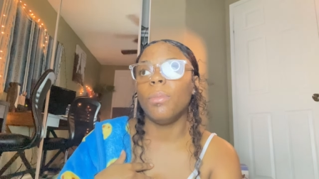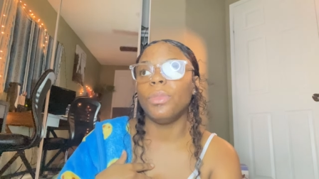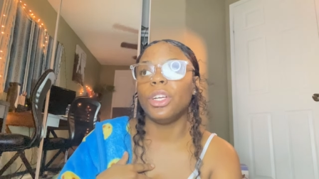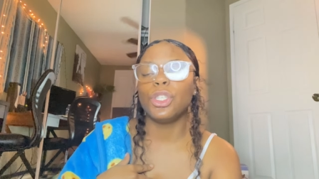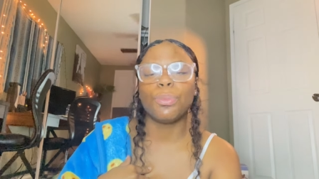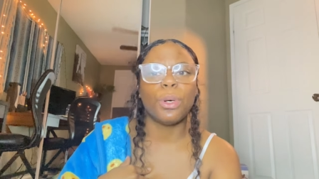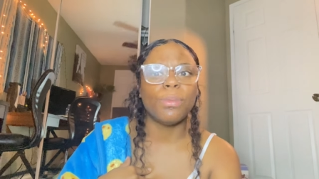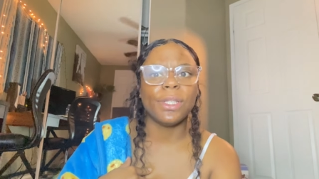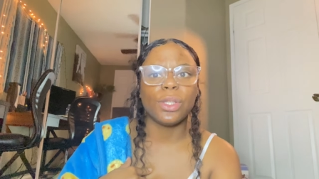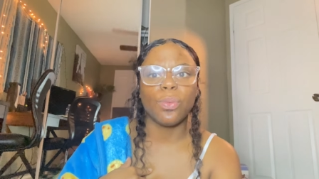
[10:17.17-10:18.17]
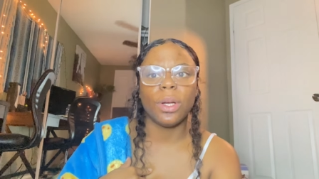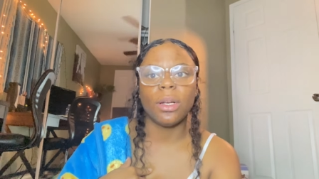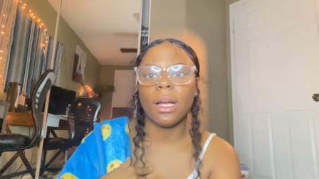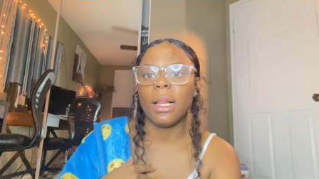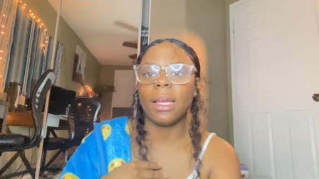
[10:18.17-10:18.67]
there's moments
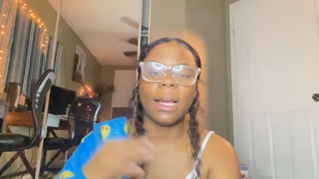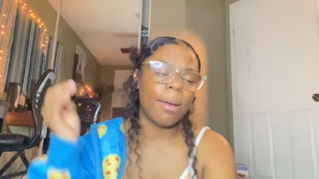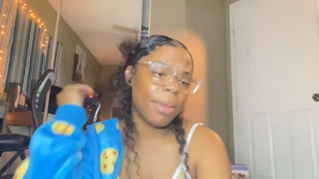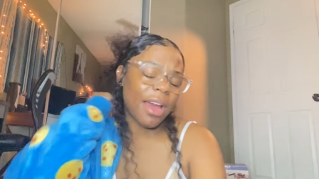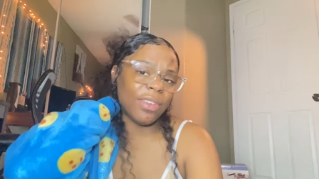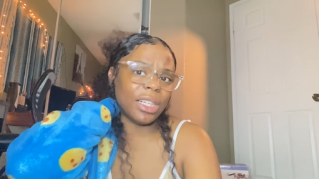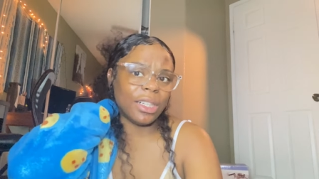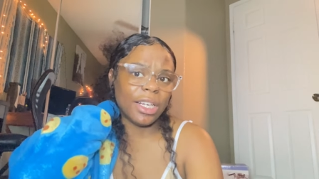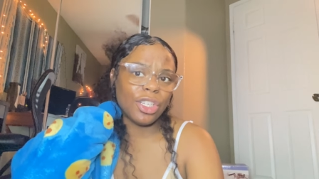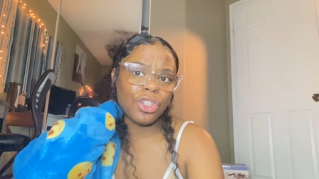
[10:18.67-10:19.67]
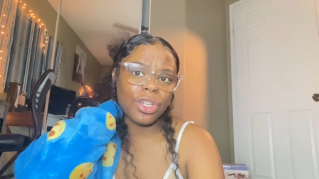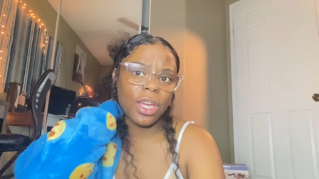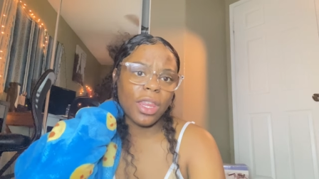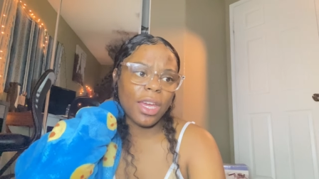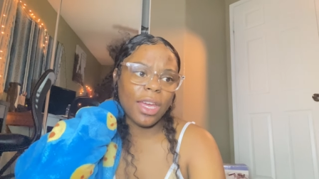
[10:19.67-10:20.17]
where like I'm having lunch
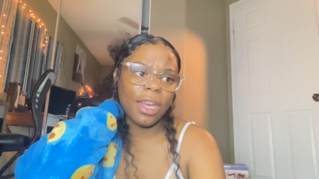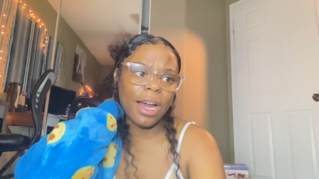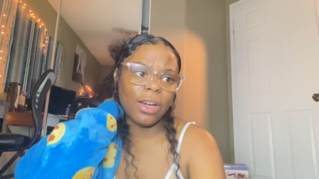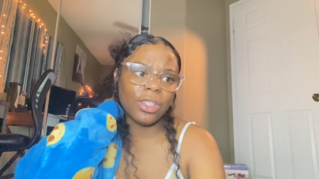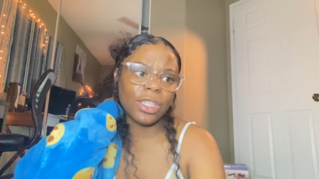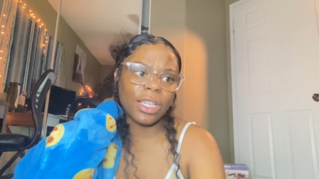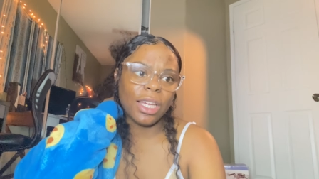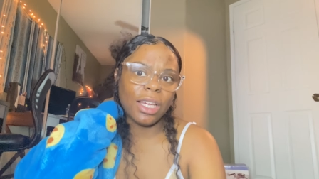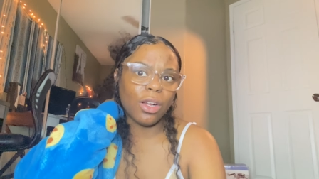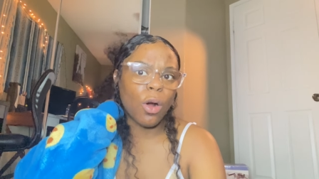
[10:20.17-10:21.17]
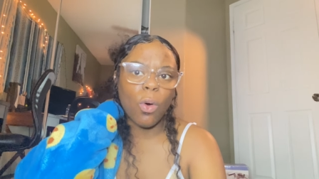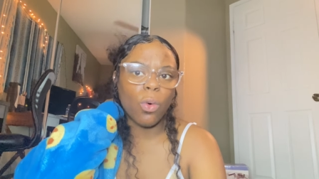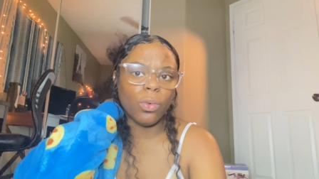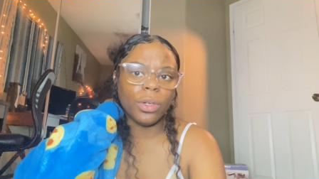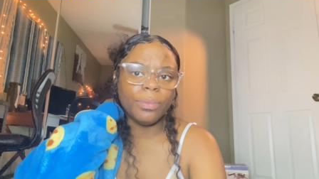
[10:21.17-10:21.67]
and then I'll just get
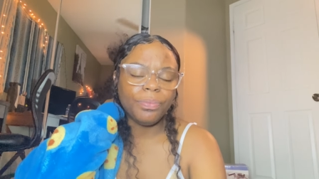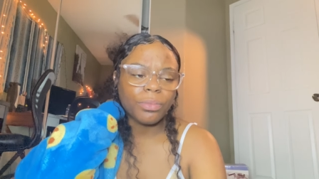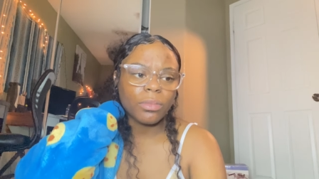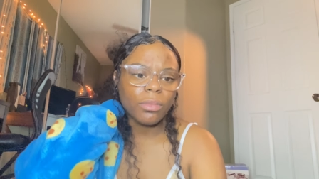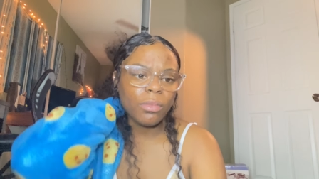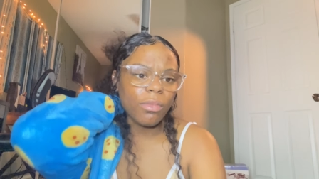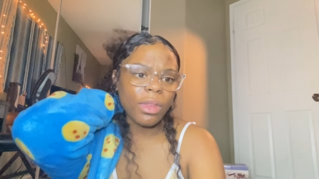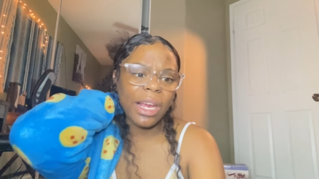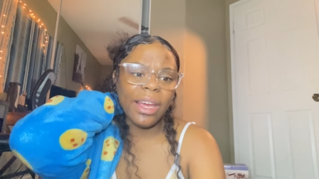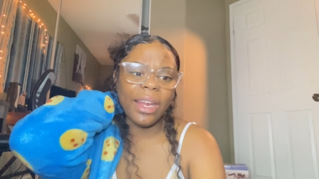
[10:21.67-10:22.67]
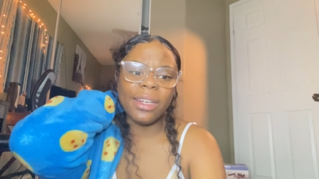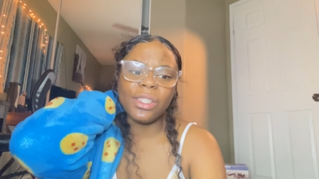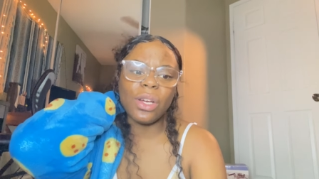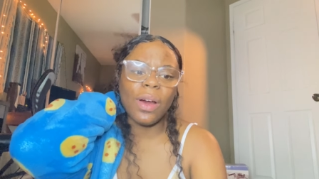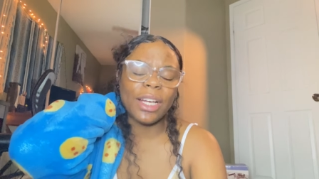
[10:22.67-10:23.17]
cold. And
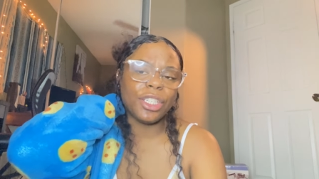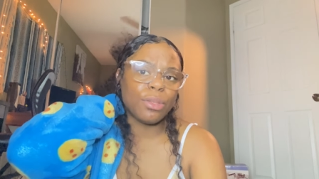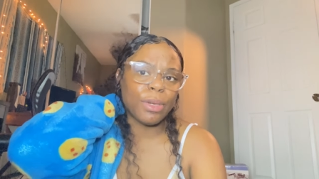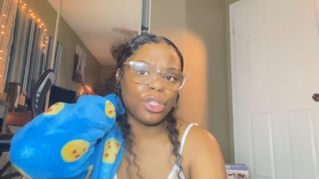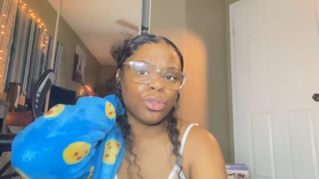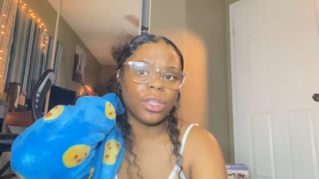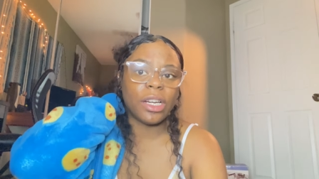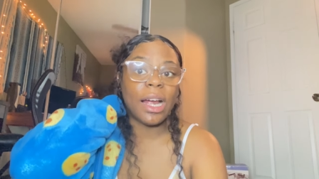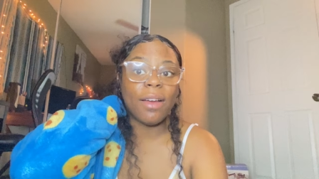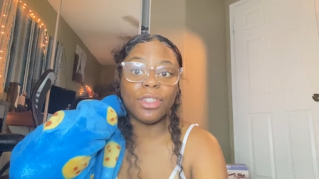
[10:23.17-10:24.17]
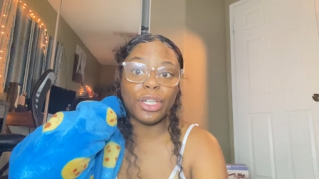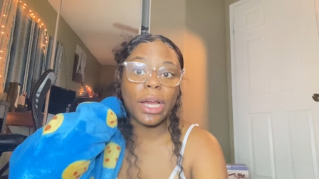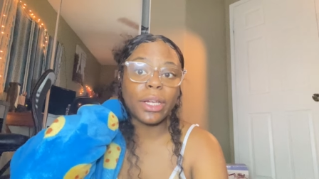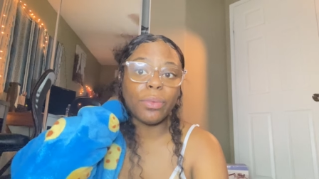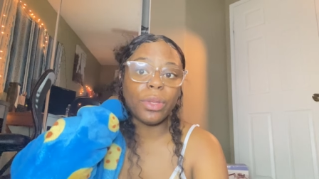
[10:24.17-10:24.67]
so I just make sure that I have a
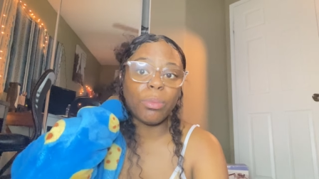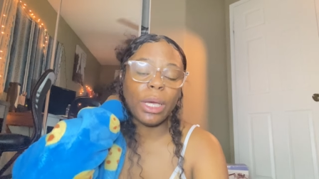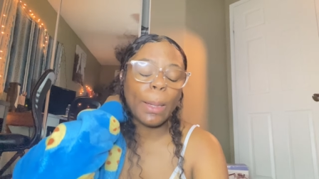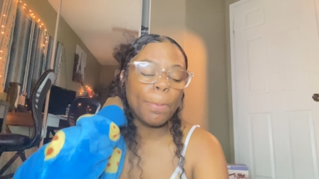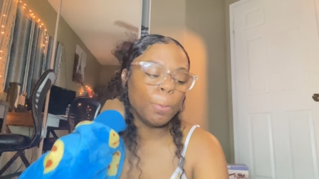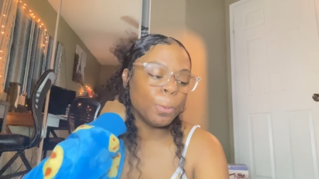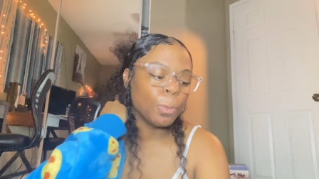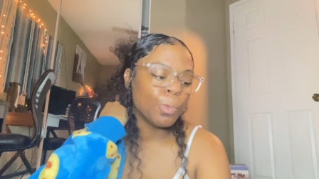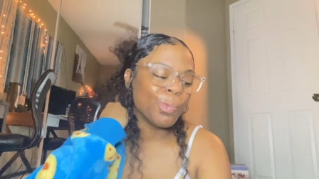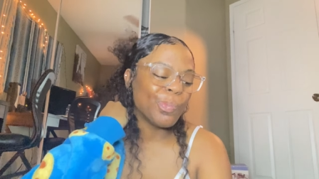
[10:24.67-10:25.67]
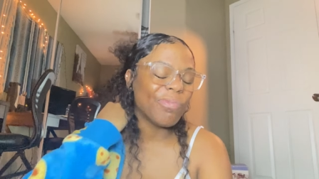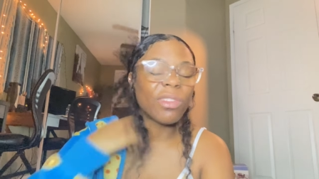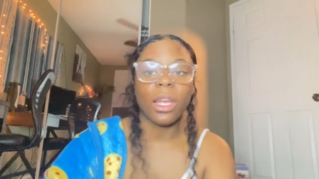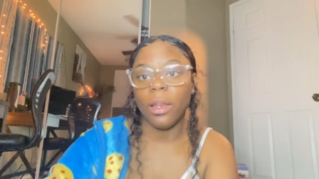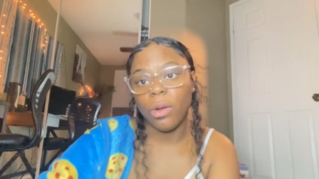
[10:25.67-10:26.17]
jacket with me
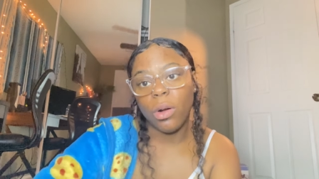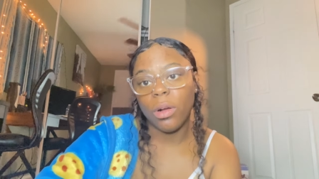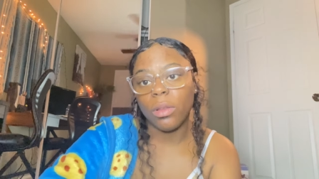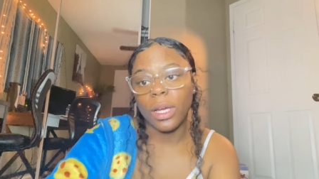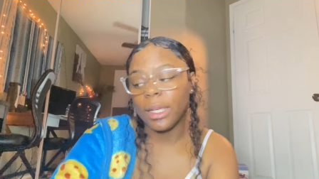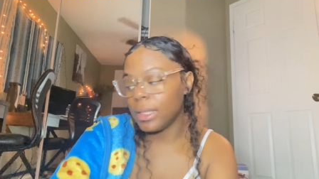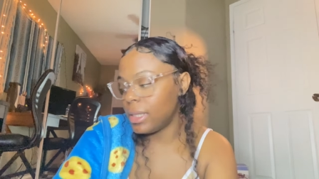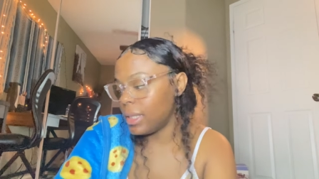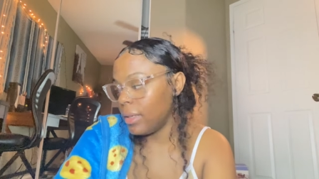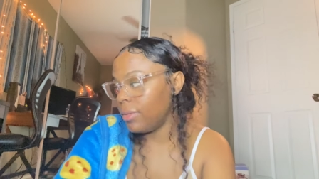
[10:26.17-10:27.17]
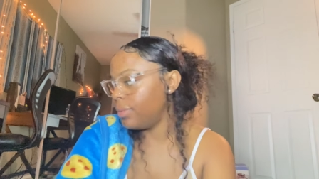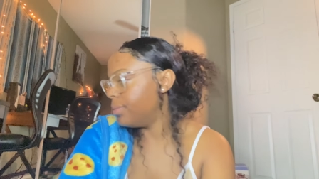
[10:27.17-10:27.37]
and all that good stuff.